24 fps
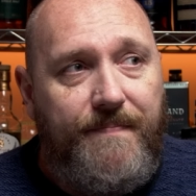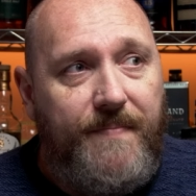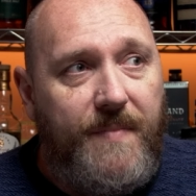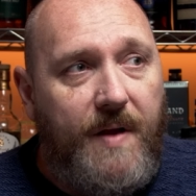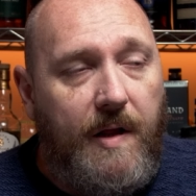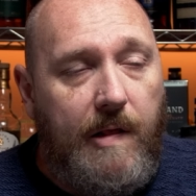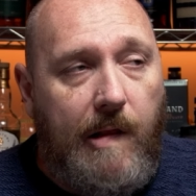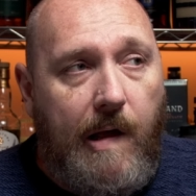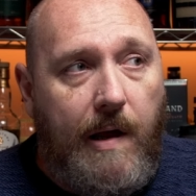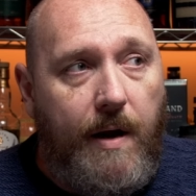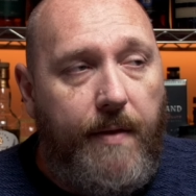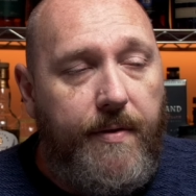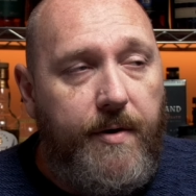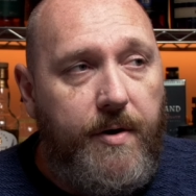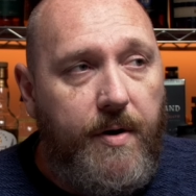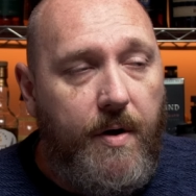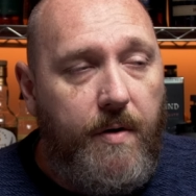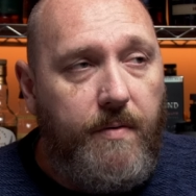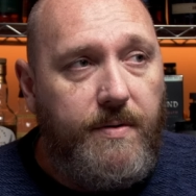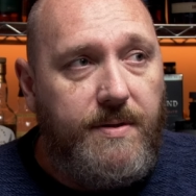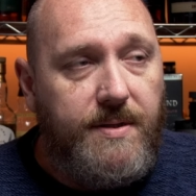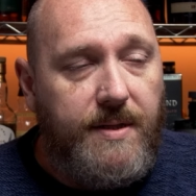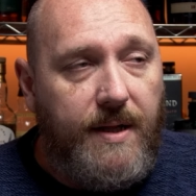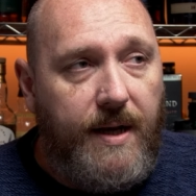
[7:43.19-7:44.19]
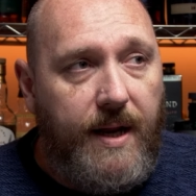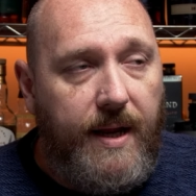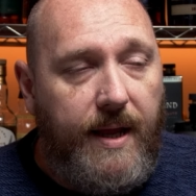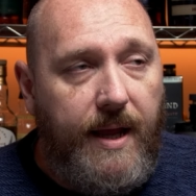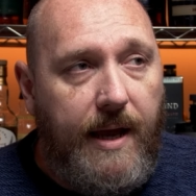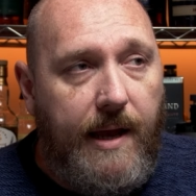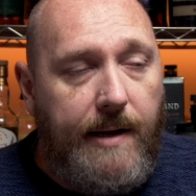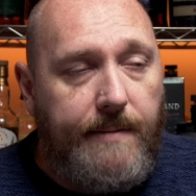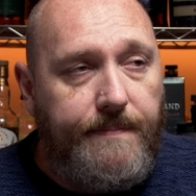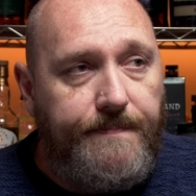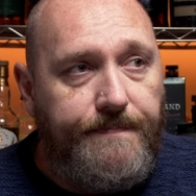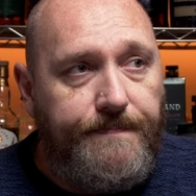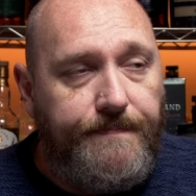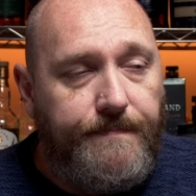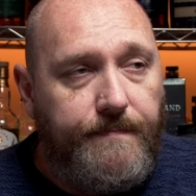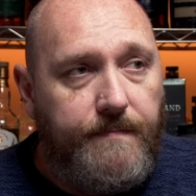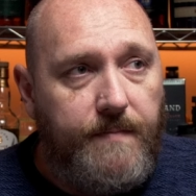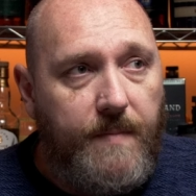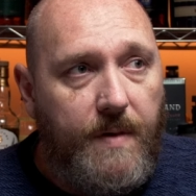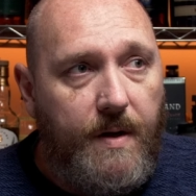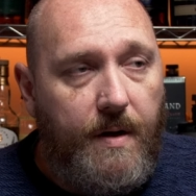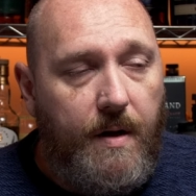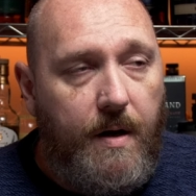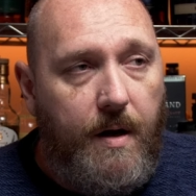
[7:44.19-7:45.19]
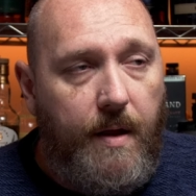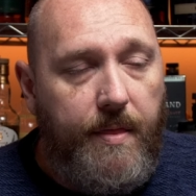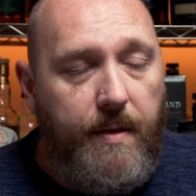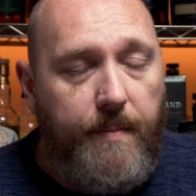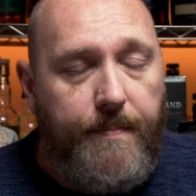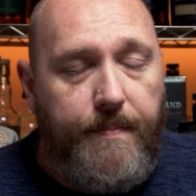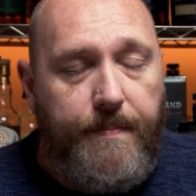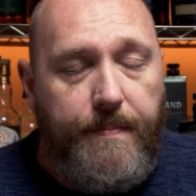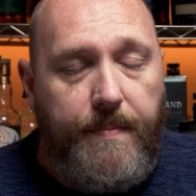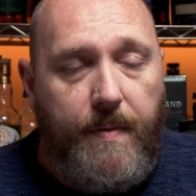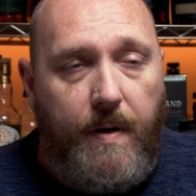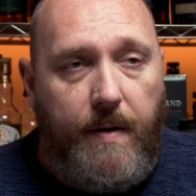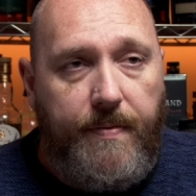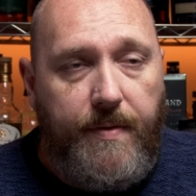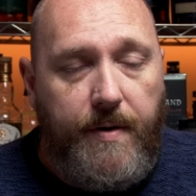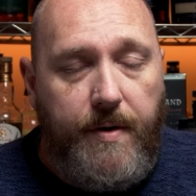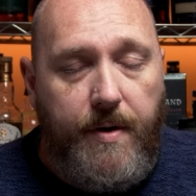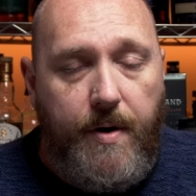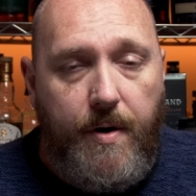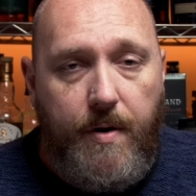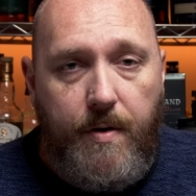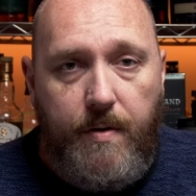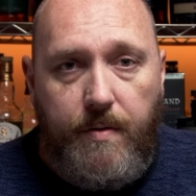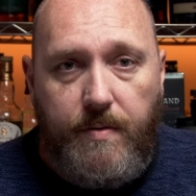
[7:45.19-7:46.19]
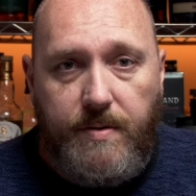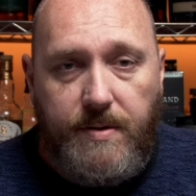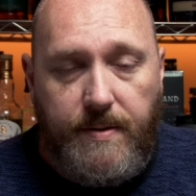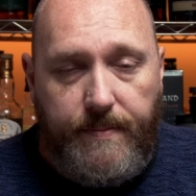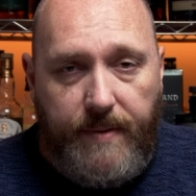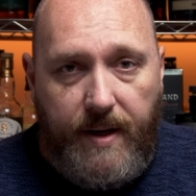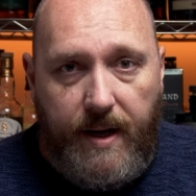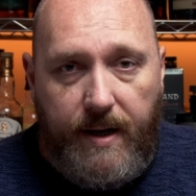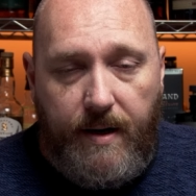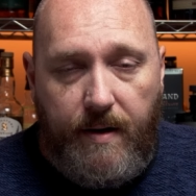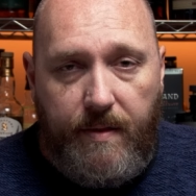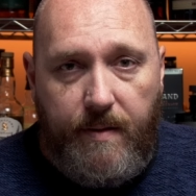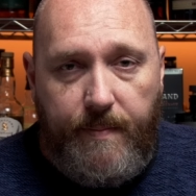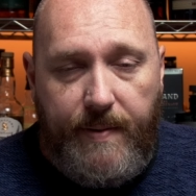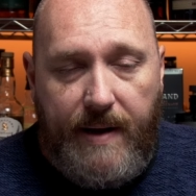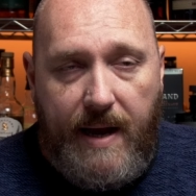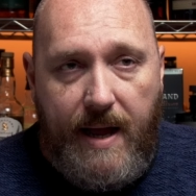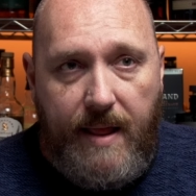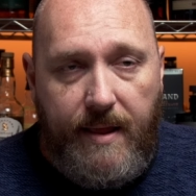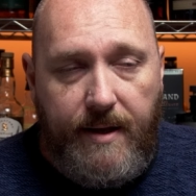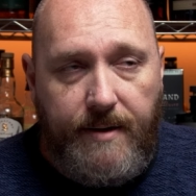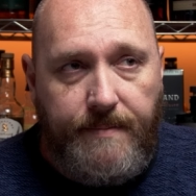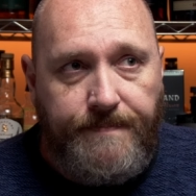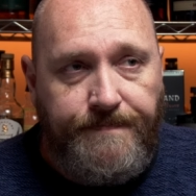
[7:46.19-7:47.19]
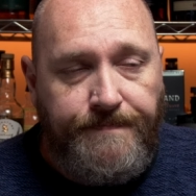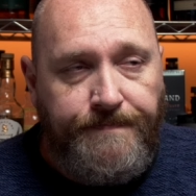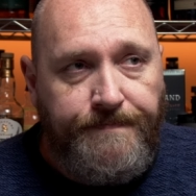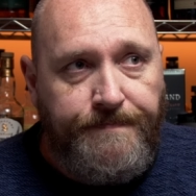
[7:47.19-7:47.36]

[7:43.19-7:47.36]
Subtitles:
a lot of the notes that I get on the nose, I'm getting on the palate.